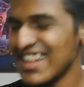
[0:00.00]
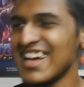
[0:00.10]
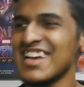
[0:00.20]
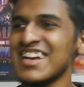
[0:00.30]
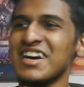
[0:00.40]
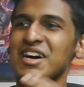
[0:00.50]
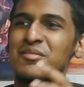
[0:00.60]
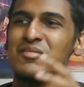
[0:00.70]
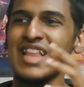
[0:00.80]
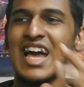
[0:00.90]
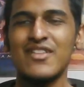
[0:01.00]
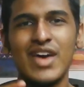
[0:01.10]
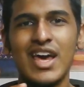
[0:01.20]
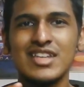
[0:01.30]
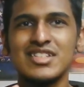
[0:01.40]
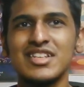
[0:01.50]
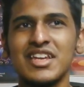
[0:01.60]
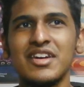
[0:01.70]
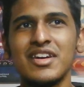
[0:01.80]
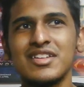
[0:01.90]
Live action
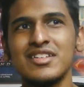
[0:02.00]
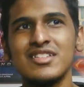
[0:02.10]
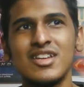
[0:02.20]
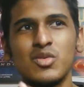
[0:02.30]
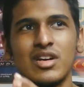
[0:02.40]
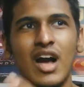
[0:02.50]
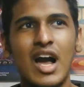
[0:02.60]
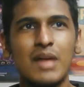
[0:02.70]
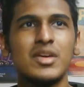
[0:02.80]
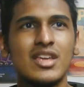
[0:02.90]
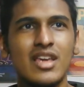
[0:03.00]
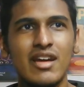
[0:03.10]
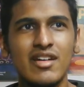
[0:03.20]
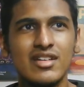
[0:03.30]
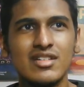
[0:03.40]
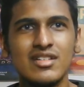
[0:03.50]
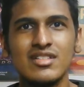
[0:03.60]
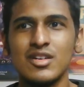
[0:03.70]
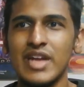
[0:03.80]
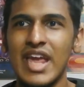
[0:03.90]
characters. There were comic
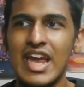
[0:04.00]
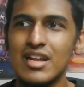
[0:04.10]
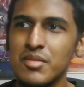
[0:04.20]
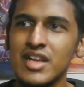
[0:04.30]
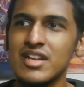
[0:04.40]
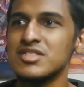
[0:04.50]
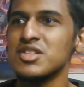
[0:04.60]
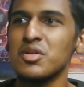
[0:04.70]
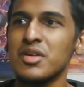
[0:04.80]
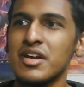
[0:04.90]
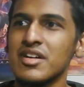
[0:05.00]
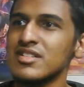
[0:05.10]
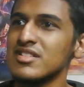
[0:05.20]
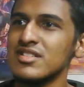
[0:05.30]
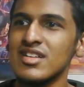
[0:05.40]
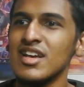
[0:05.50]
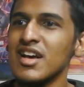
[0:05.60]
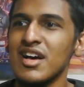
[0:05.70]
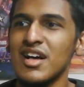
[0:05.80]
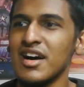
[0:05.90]
characters. There were animated show characters.
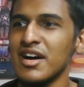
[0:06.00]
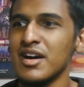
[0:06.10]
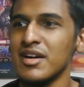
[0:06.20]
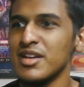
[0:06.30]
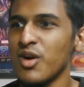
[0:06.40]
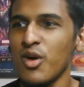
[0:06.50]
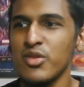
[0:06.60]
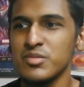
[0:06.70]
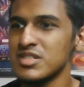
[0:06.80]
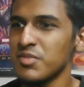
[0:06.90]
Ultimate